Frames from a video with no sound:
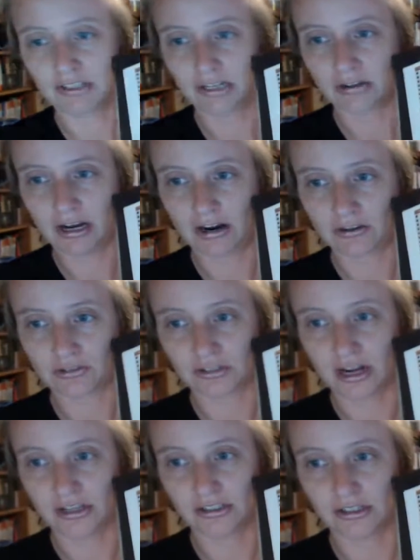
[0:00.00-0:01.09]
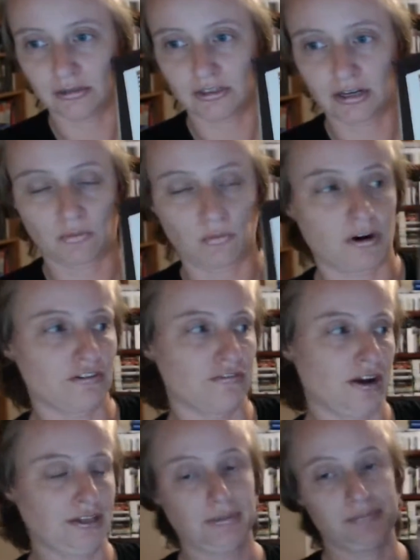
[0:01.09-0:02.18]
character's costumes, like where to find
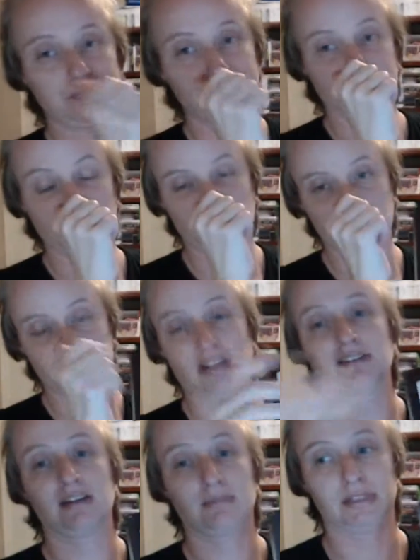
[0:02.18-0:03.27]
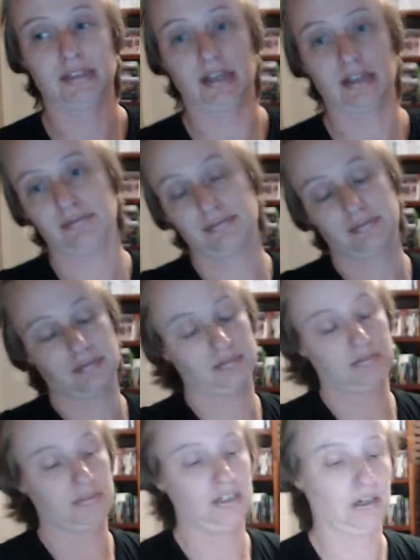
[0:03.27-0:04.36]
them, if that's something that,
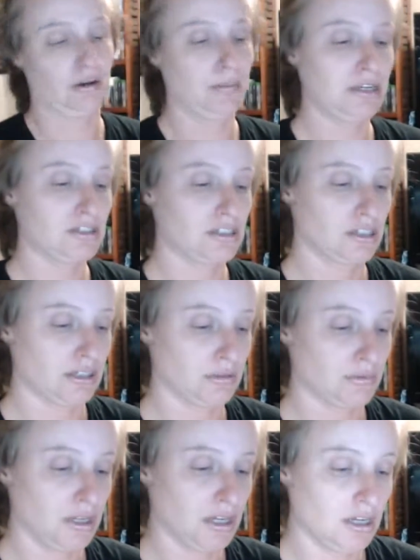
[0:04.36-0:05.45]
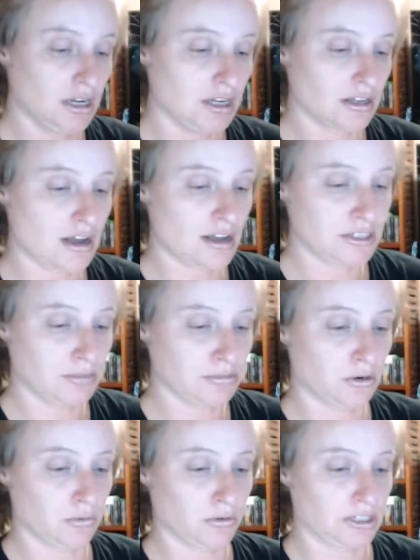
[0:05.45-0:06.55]
you know, appeals to you. The costumes don't
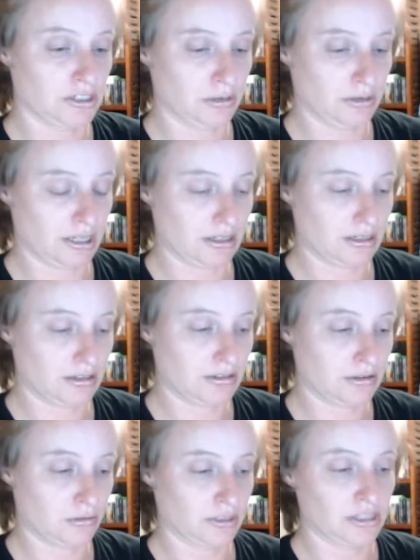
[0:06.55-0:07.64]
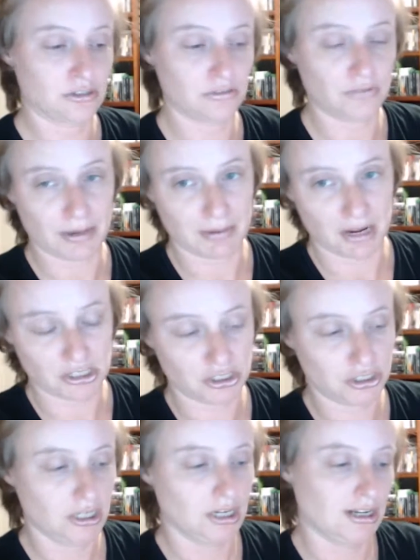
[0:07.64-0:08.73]
really do very much.
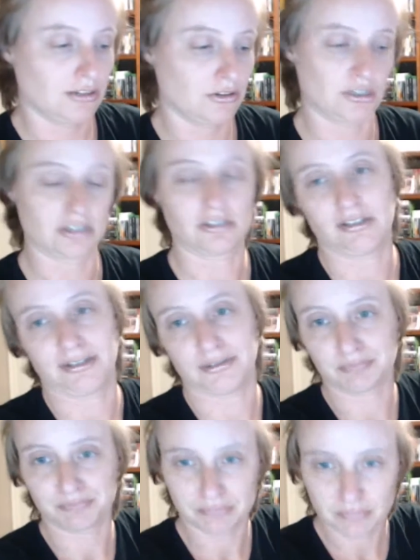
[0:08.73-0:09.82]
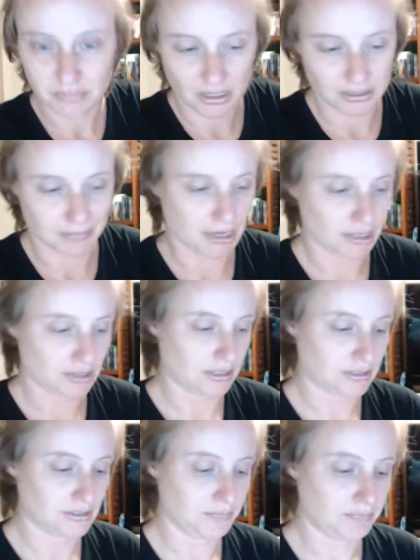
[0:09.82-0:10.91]
They're just, you know, cosmetic things.
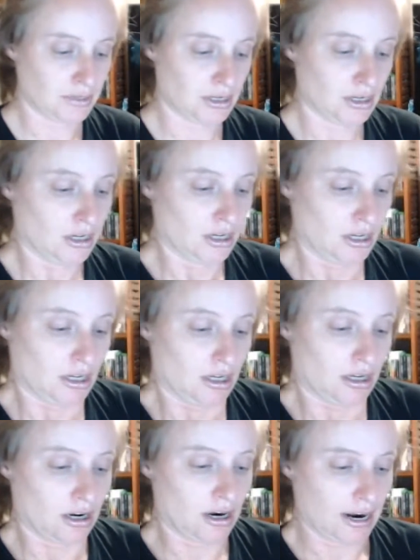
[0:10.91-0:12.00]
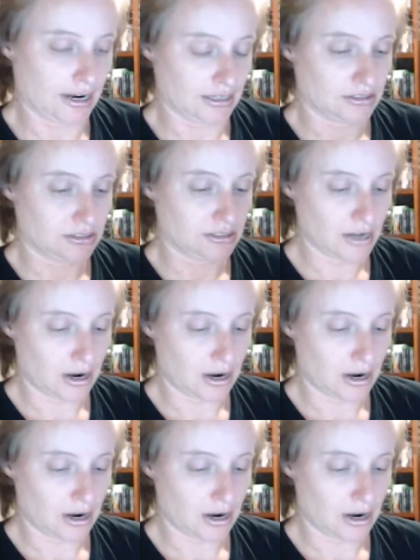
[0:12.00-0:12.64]
All right, so,